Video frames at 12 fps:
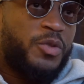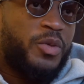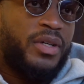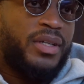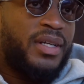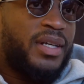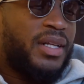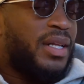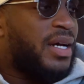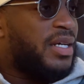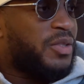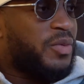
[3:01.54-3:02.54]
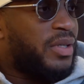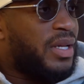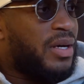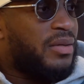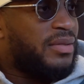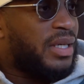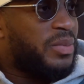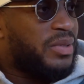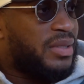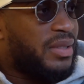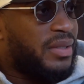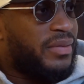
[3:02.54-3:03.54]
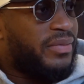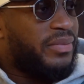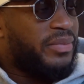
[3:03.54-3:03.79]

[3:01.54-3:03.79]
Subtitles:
first one in, last one out type of stuff.